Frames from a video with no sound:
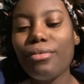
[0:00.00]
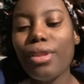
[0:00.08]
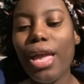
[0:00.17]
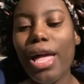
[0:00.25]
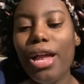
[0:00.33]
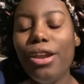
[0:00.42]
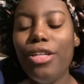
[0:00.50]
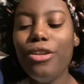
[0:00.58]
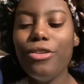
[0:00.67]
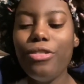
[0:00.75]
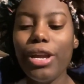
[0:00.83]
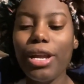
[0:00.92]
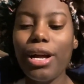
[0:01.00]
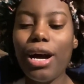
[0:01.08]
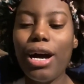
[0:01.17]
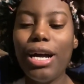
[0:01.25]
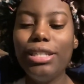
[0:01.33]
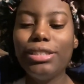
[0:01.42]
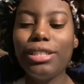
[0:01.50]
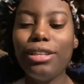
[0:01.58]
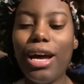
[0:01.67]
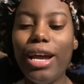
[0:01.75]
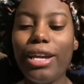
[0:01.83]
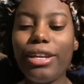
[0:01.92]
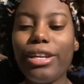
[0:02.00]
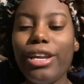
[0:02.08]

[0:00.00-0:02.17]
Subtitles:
And another thing, guys, like